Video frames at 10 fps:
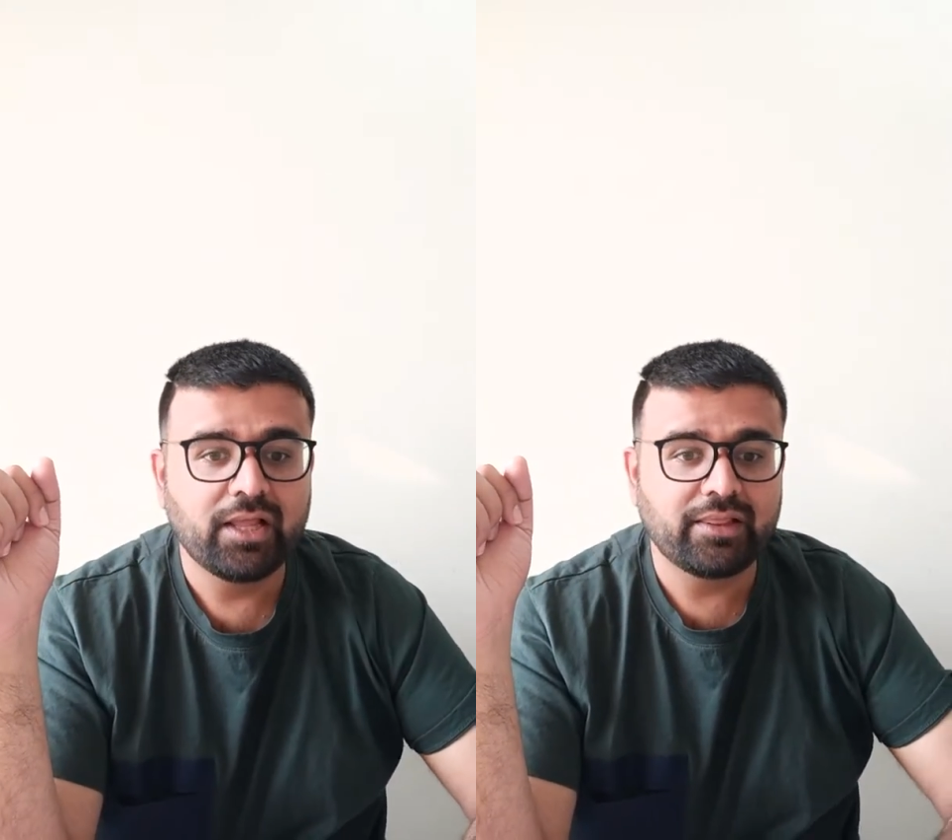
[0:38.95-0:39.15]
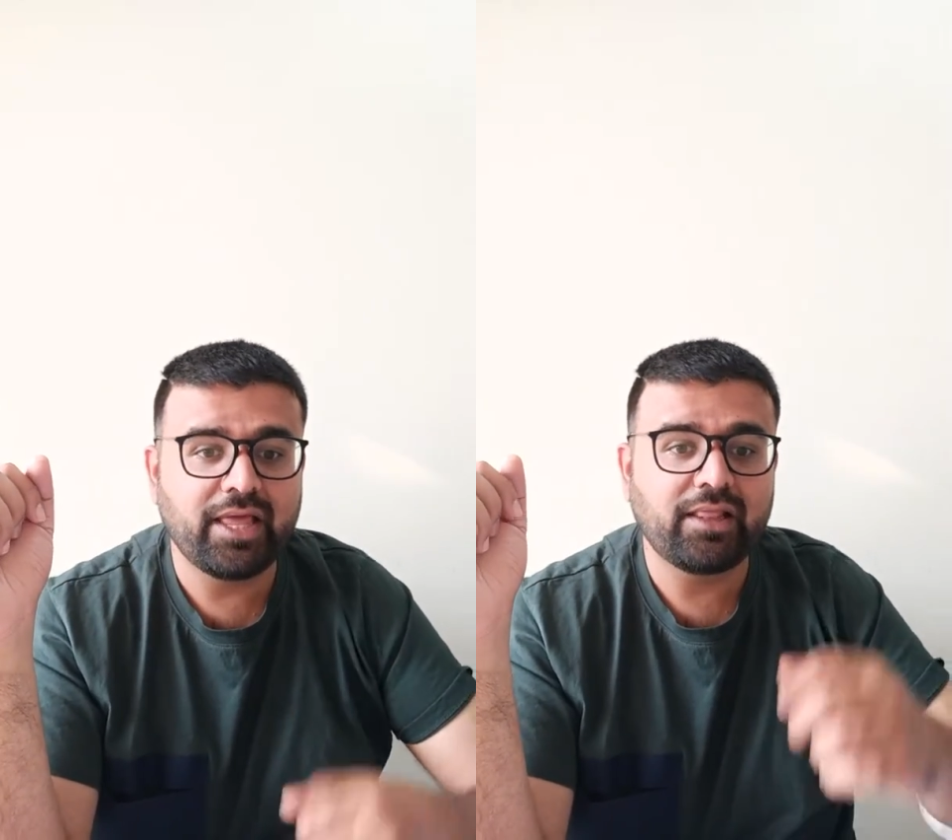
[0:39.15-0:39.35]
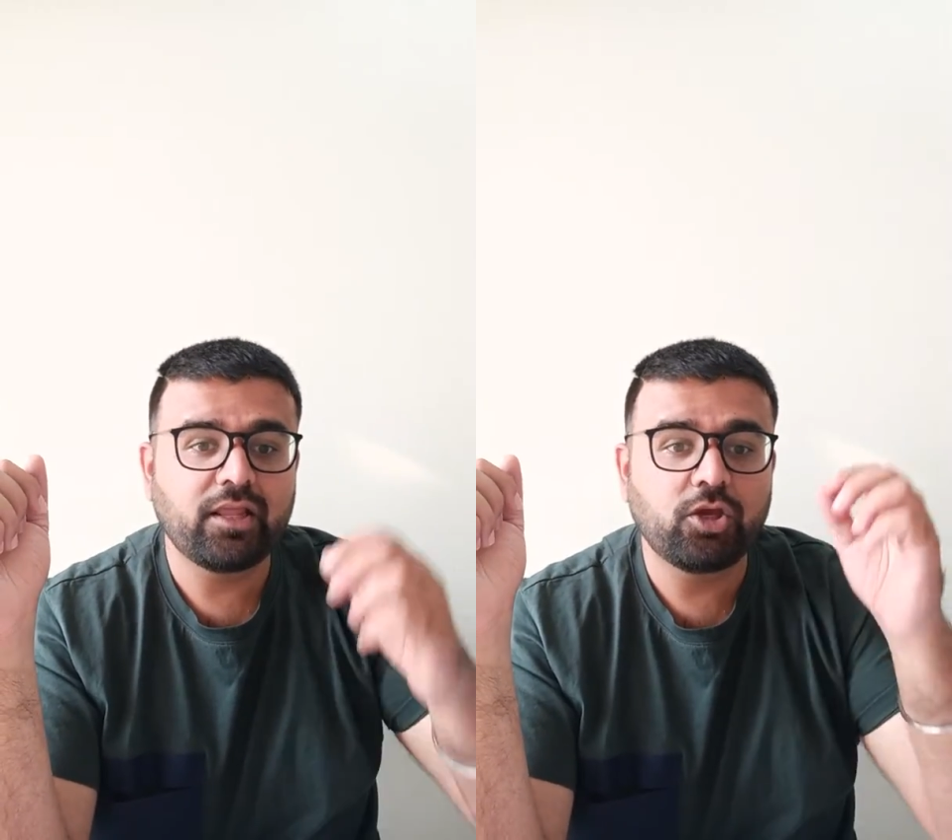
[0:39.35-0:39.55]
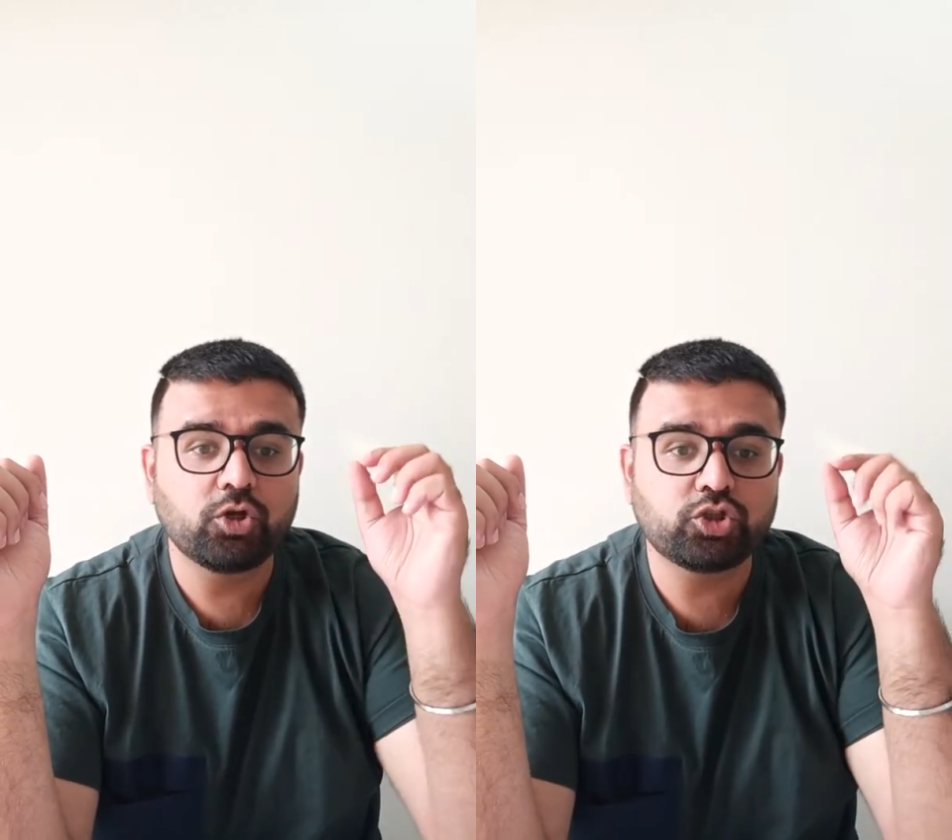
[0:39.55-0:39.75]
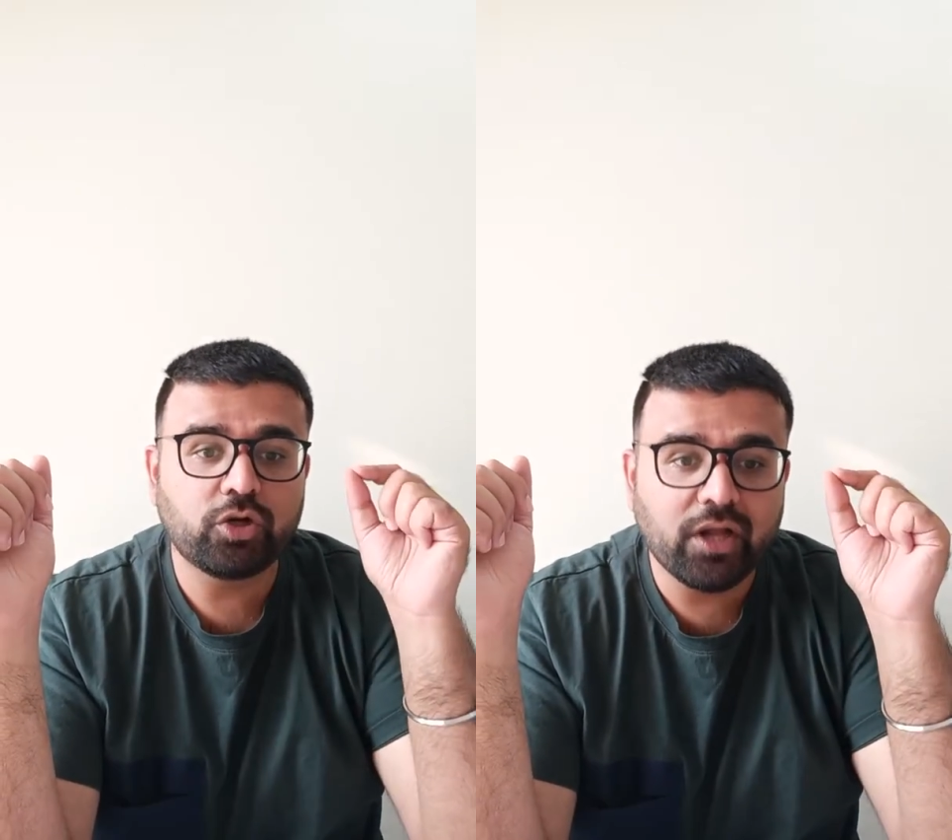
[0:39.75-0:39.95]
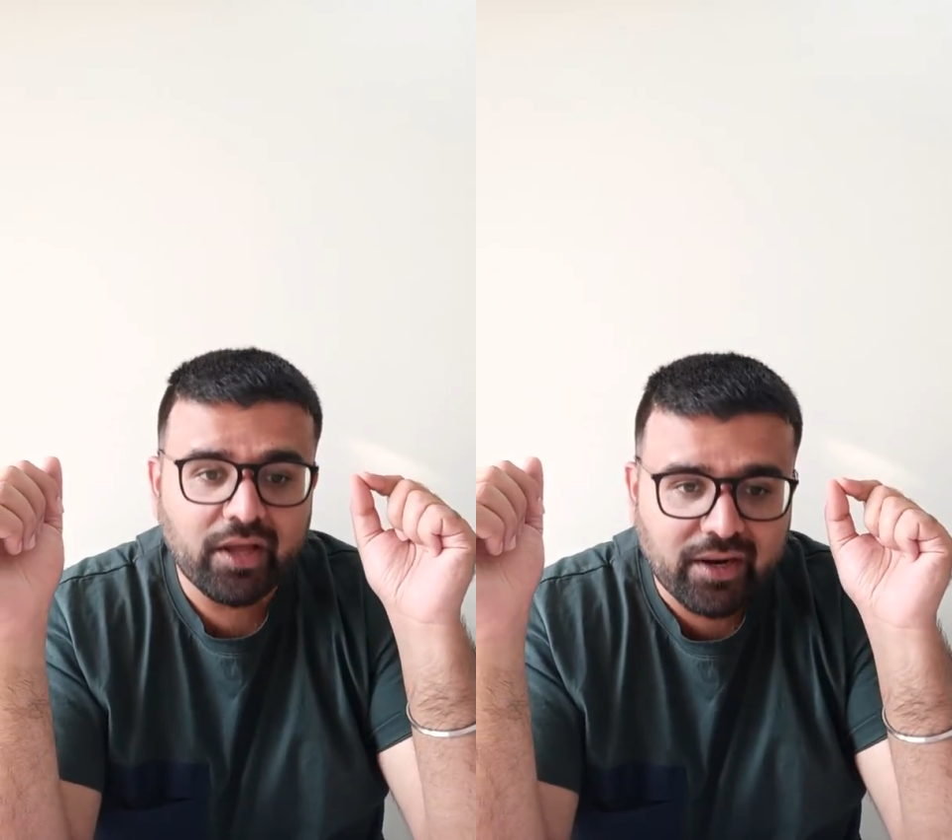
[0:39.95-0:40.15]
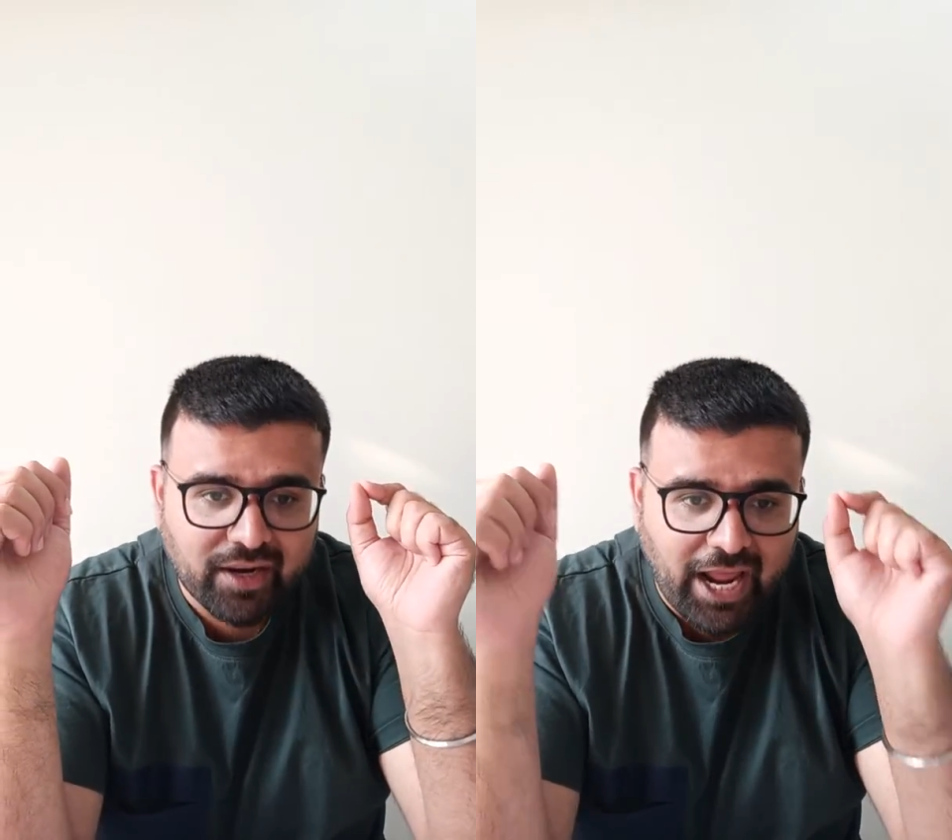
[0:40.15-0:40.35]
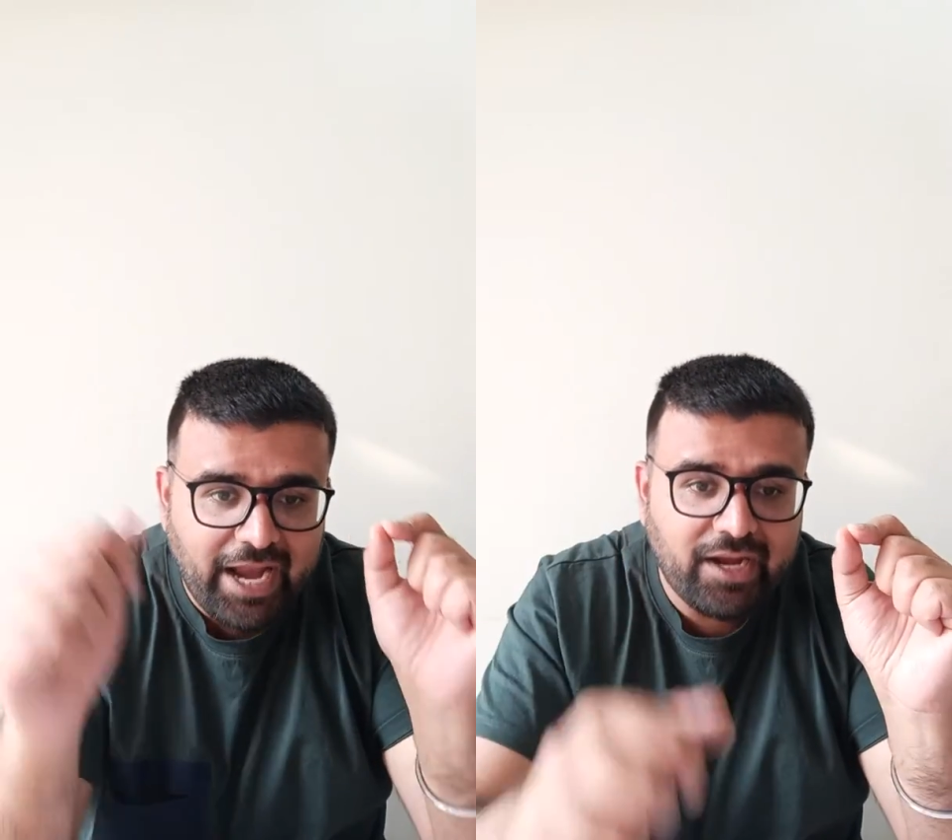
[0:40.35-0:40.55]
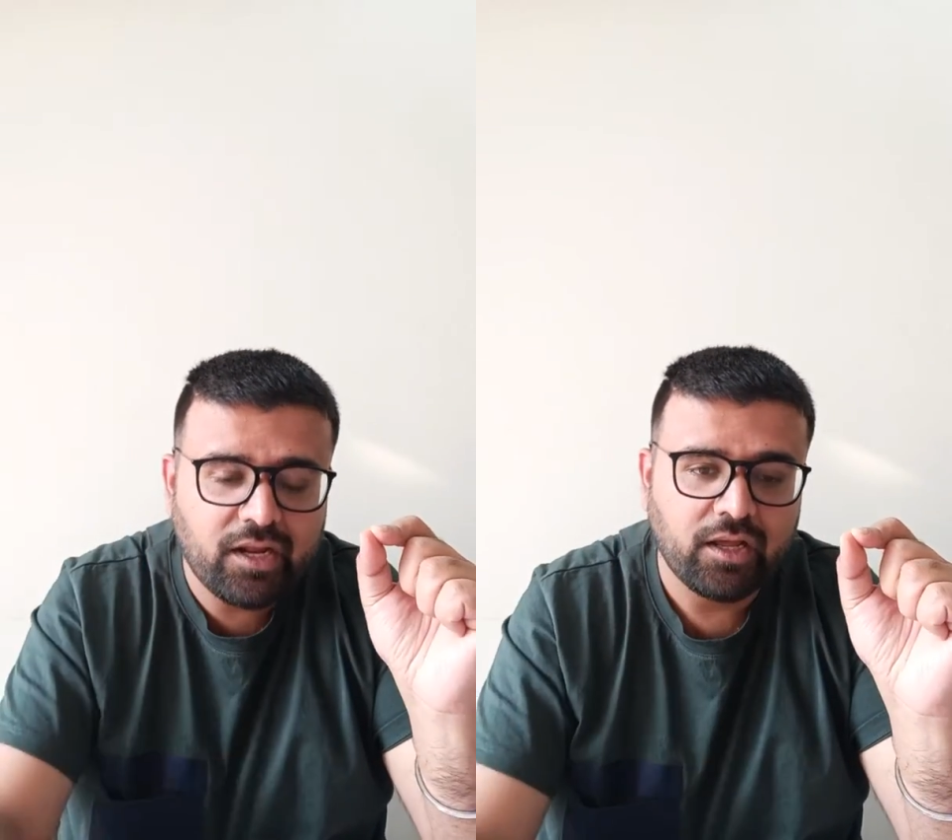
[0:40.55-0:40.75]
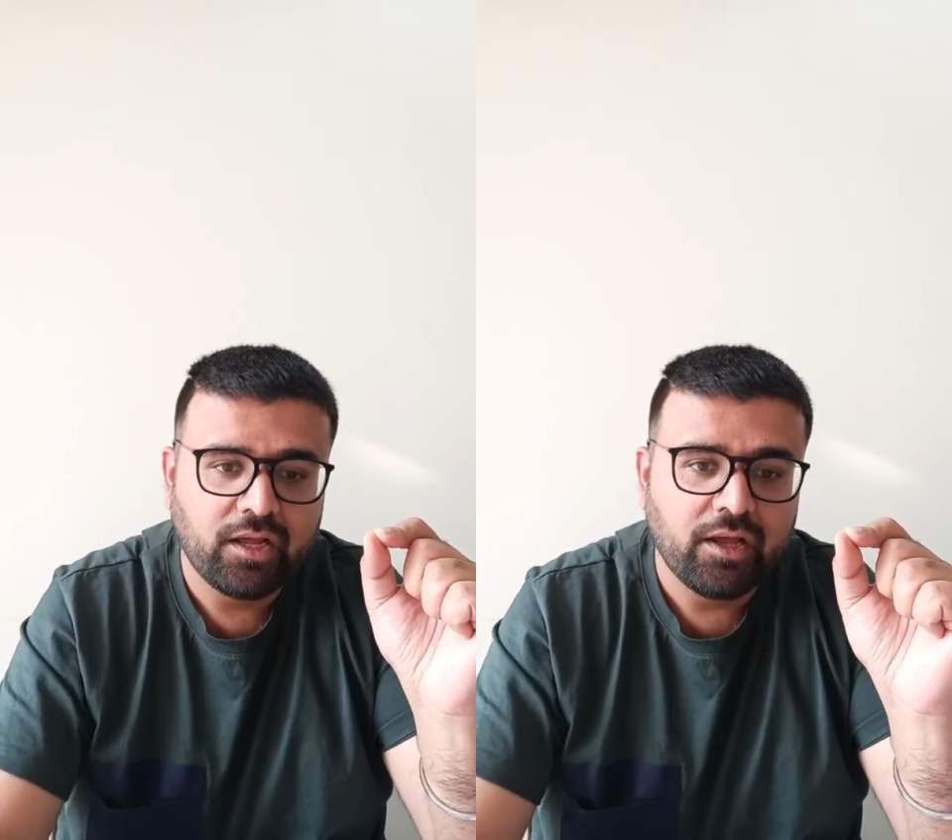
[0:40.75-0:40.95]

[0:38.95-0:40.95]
then you should write